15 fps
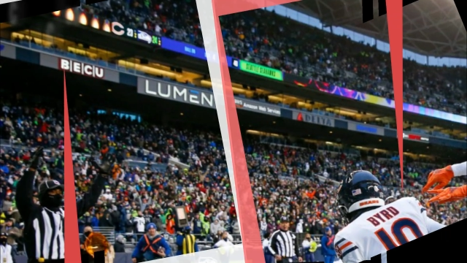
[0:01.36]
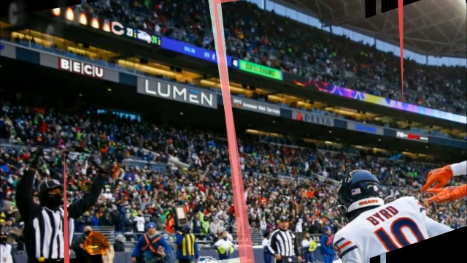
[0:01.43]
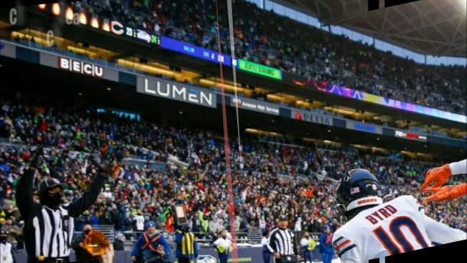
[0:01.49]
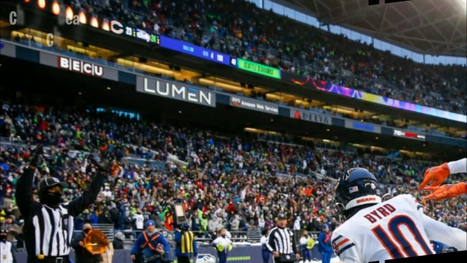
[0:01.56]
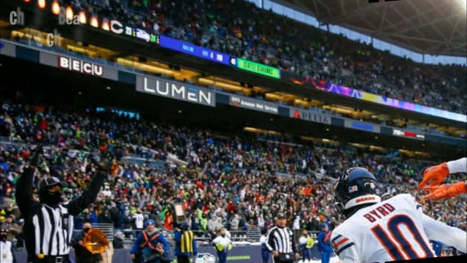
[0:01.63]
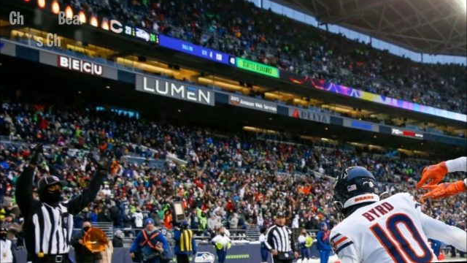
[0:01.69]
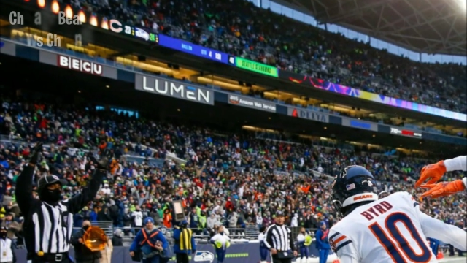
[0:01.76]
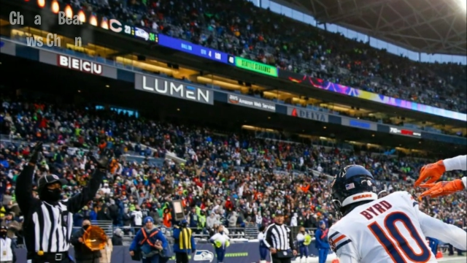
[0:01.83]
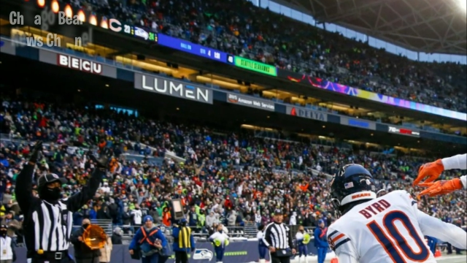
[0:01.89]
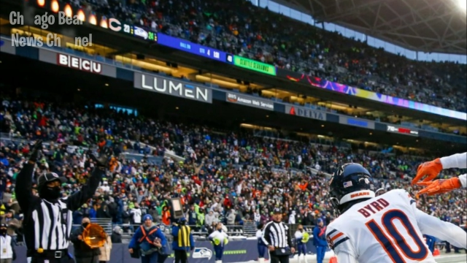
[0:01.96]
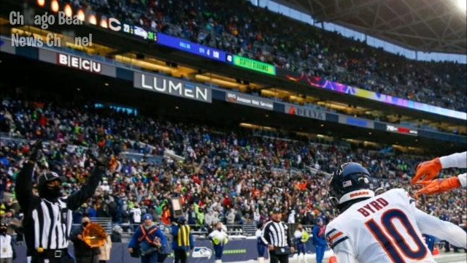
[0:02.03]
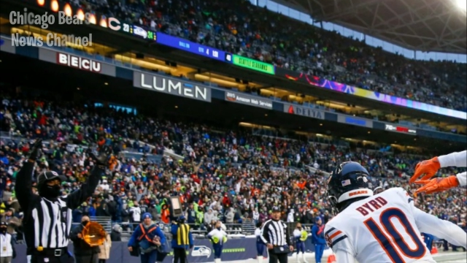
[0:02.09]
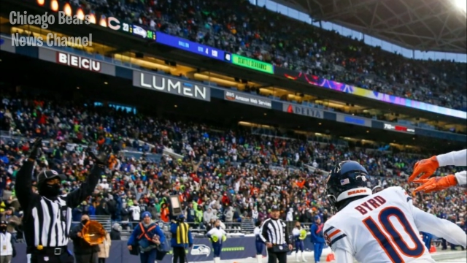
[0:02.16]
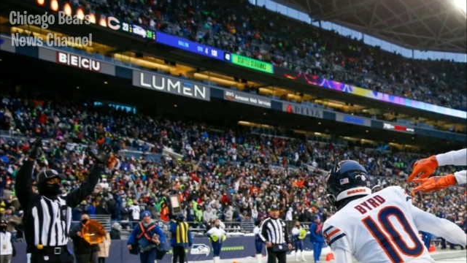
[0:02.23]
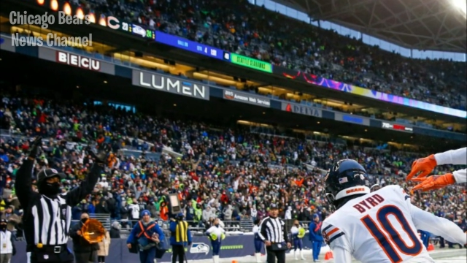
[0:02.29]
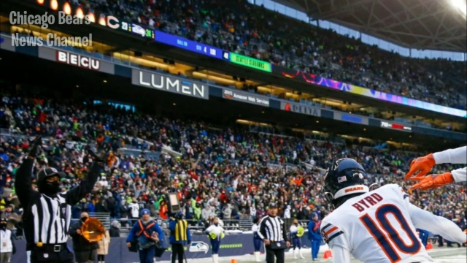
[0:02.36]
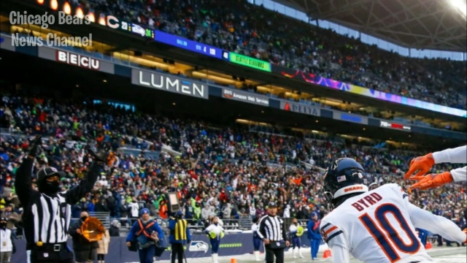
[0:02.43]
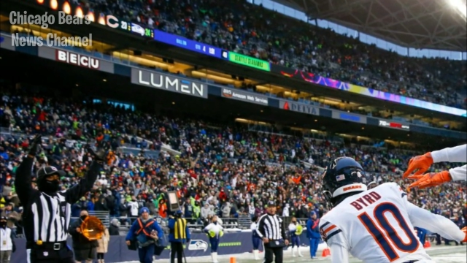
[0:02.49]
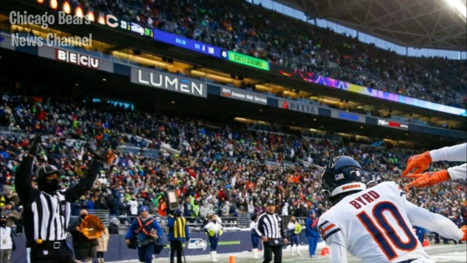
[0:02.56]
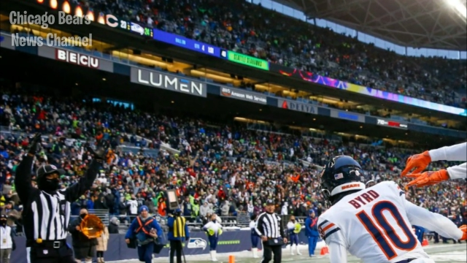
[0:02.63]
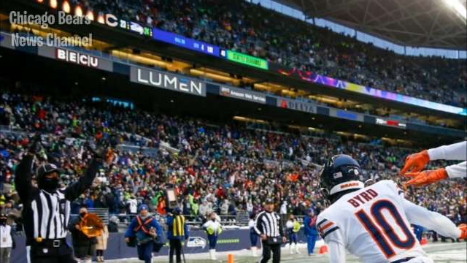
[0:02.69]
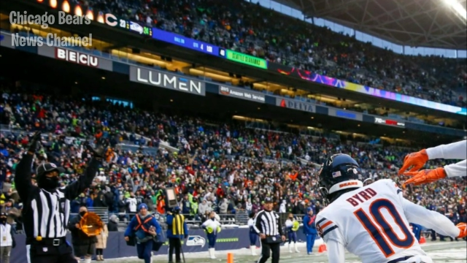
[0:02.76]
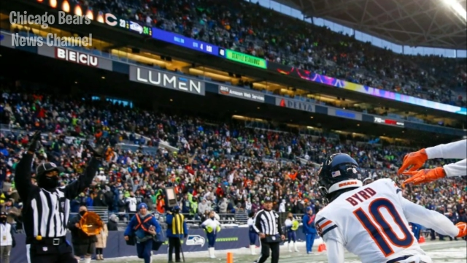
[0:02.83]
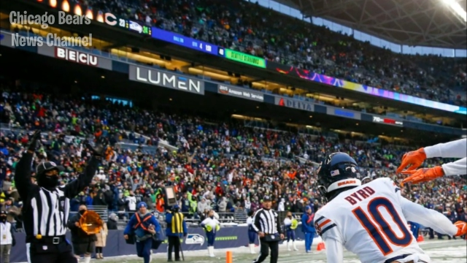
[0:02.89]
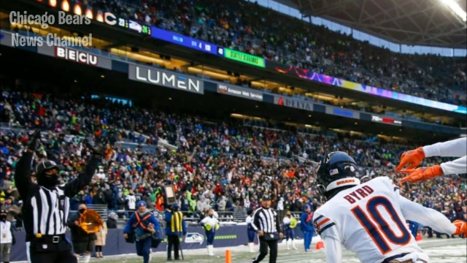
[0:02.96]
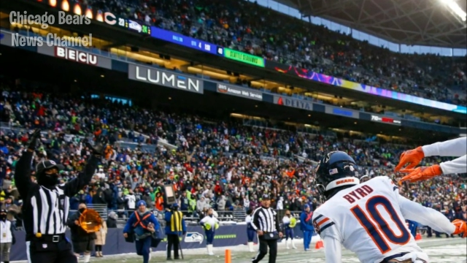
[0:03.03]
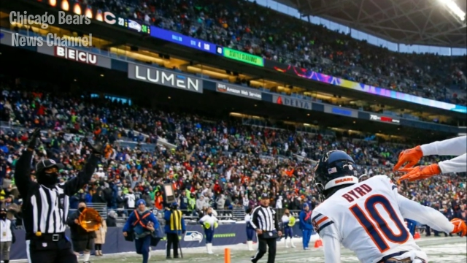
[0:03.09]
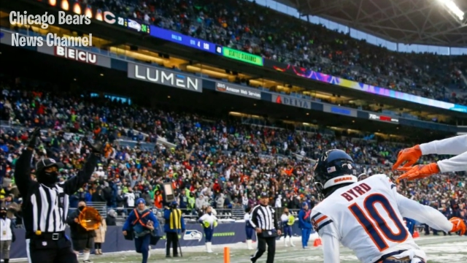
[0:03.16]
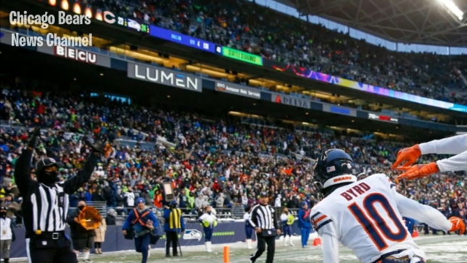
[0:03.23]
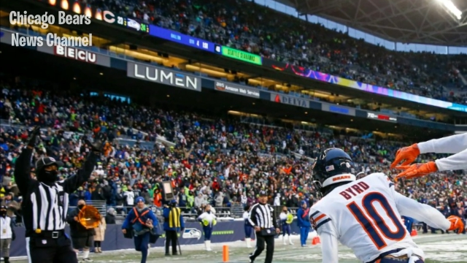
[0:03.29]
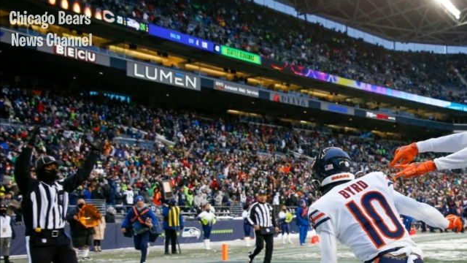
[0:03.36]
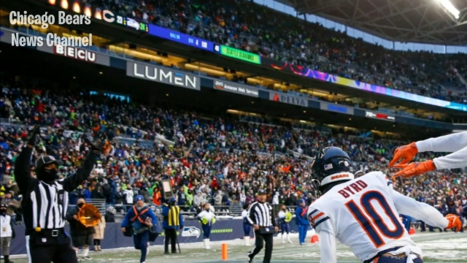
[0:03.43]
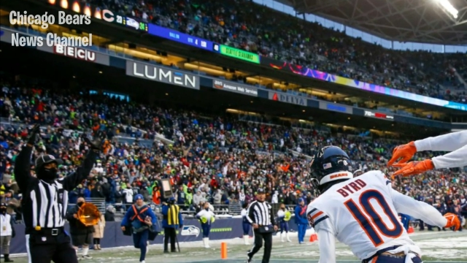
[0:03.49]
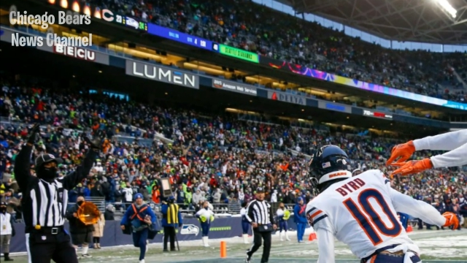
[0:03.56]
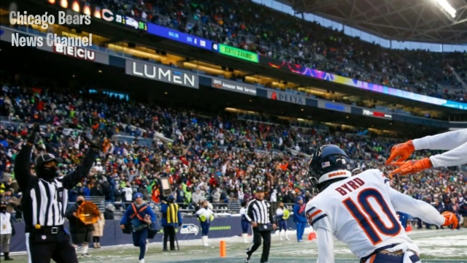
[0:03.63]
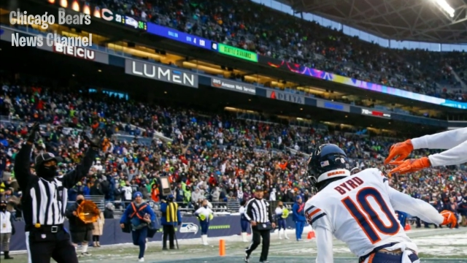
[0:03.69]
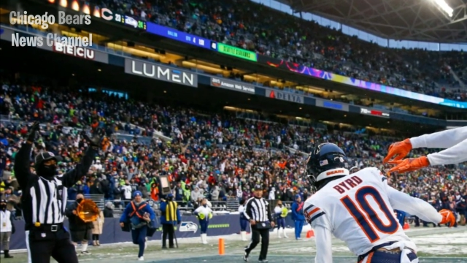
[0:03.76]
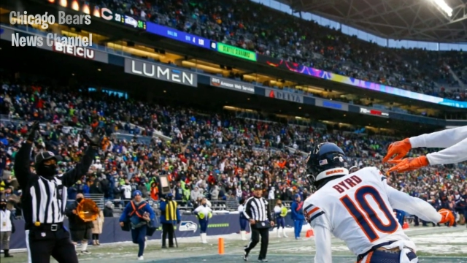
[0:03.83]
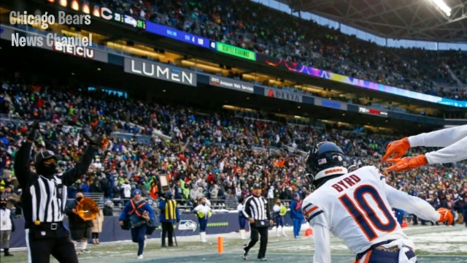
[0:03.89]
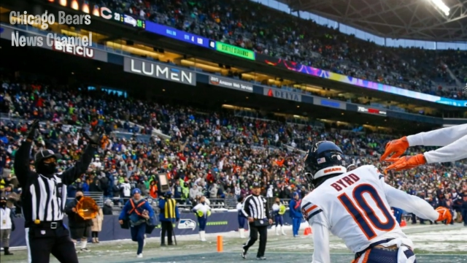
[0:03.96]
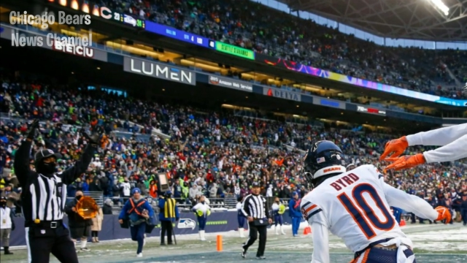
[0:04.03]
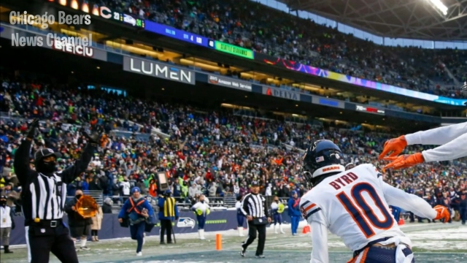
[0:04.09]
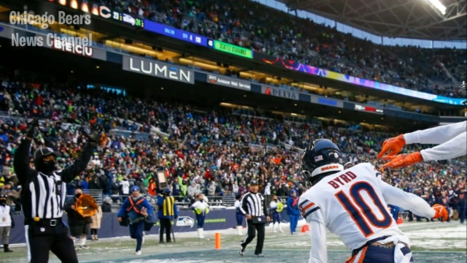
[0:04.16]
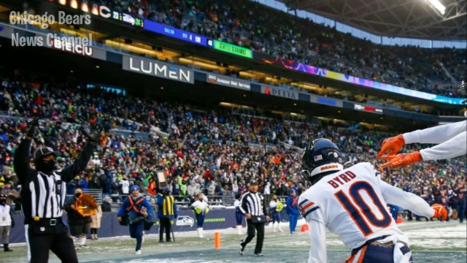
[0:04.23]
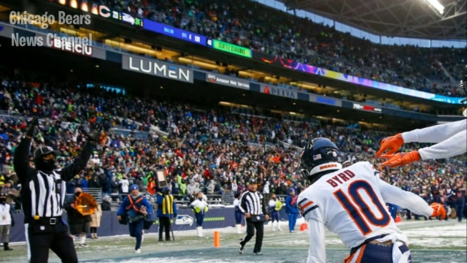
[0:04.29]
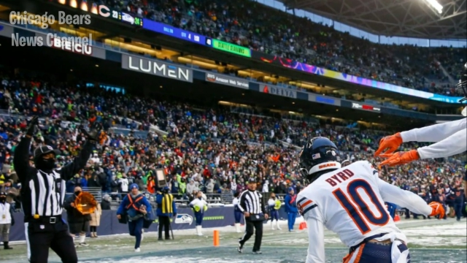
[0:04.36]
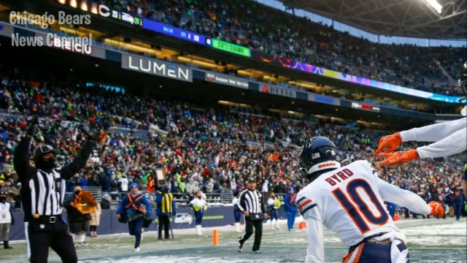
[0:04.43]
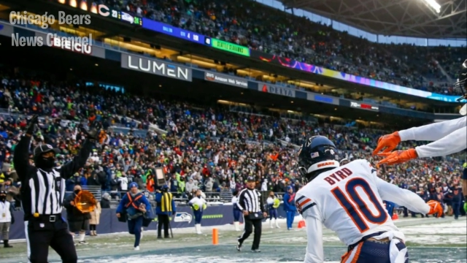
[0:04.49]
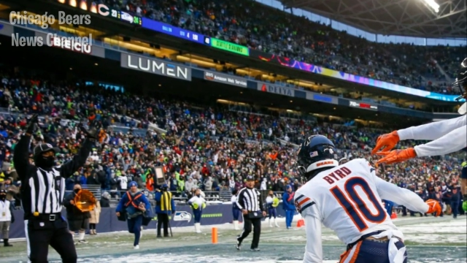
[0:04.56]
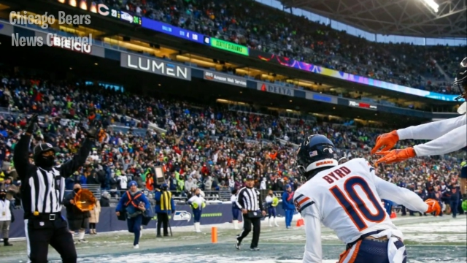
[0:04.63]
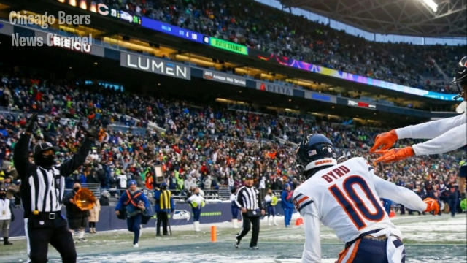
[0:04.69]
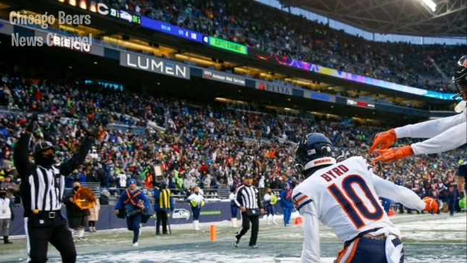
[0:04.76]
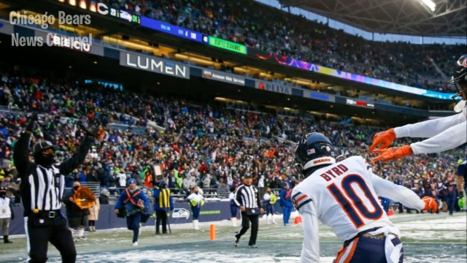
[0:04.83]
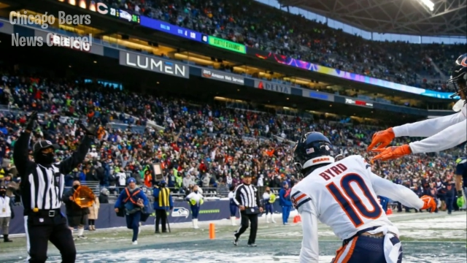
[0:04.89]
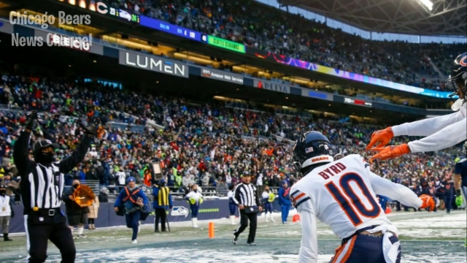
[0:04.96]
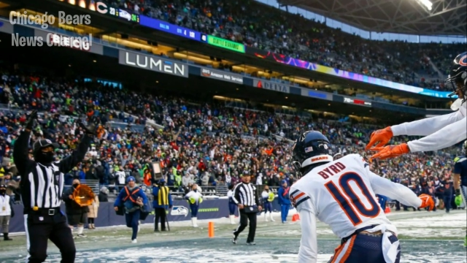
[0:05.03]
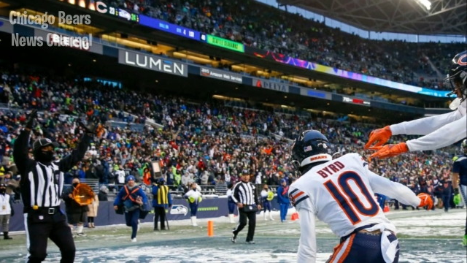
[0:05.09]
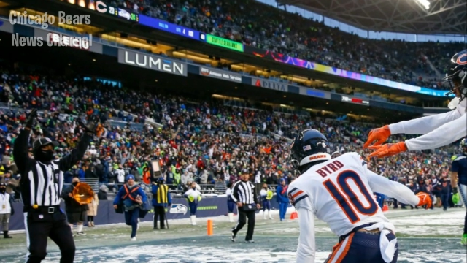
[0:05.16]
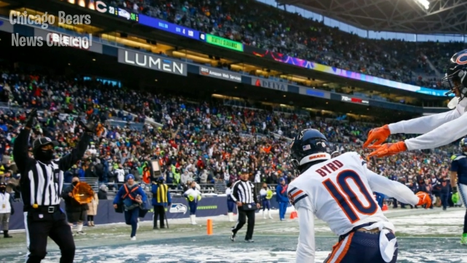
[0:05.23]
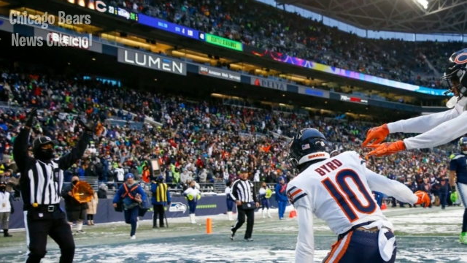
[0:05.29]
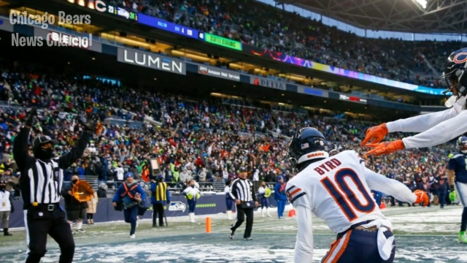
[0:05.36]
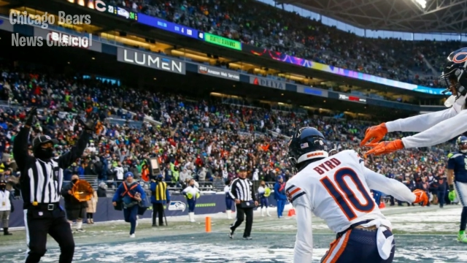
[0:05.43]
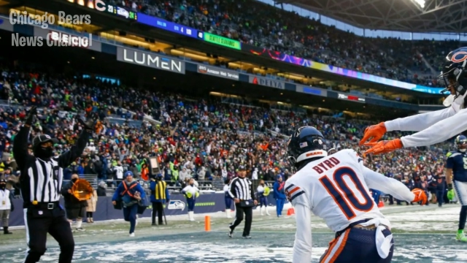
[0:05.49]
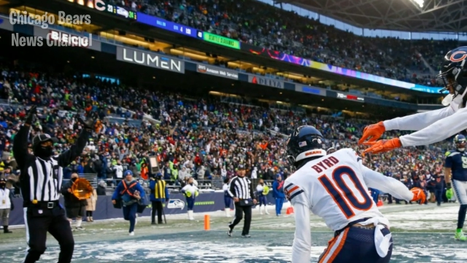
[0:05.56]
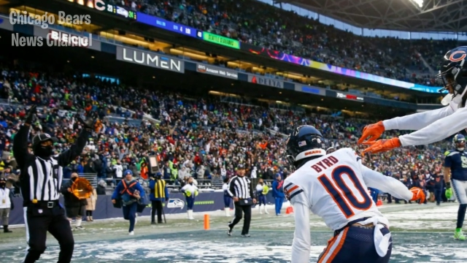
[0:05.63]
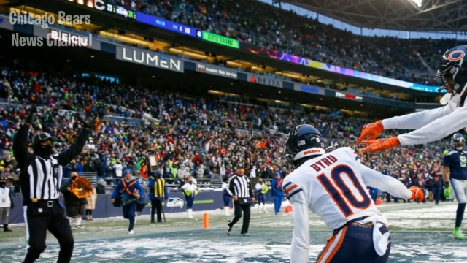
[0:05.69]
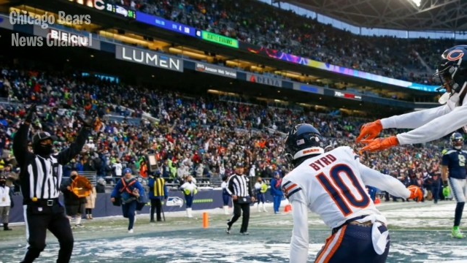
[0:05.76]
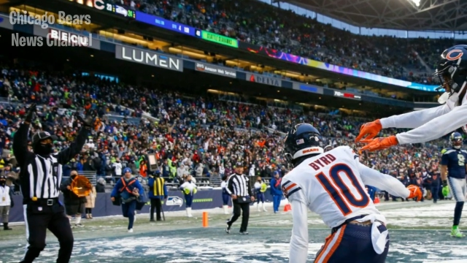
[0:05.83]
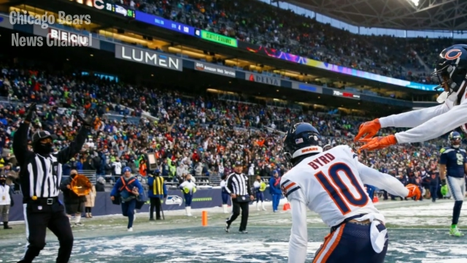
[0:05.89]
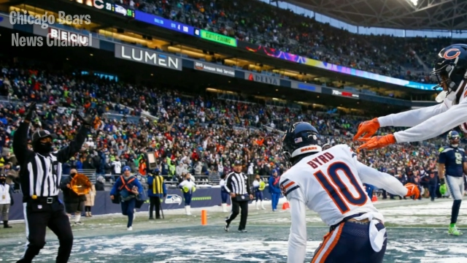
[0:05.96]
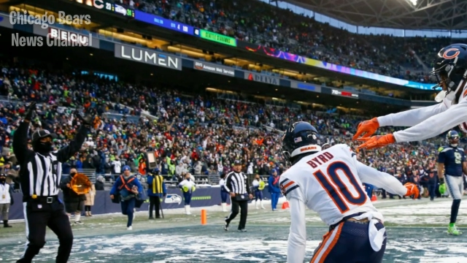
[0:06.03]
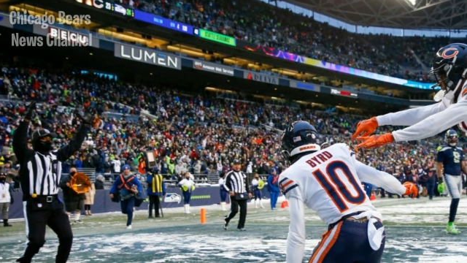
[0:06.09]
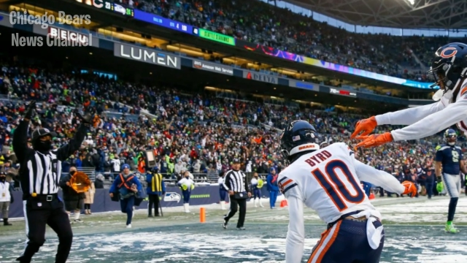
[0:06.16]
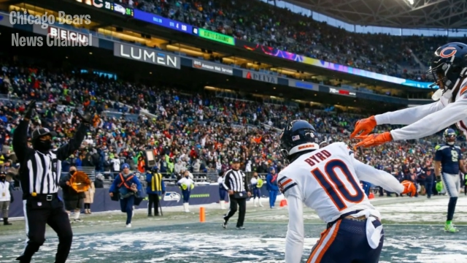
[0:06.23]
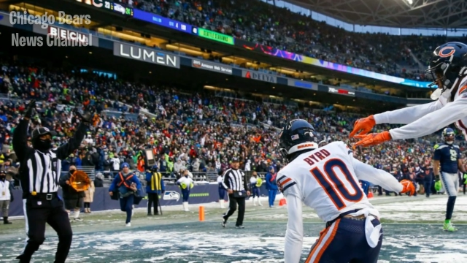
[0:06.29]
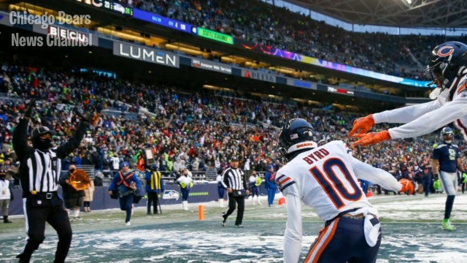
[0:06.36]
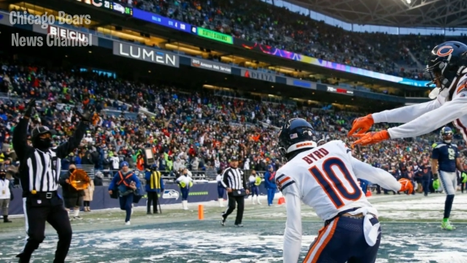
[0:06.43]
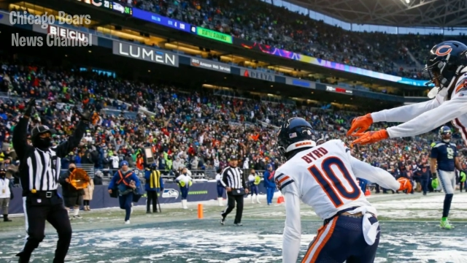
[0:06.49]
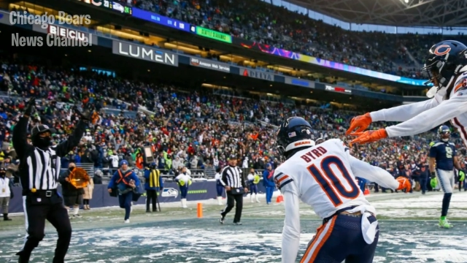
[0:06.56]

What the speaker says: Nobody's mouth can be seen.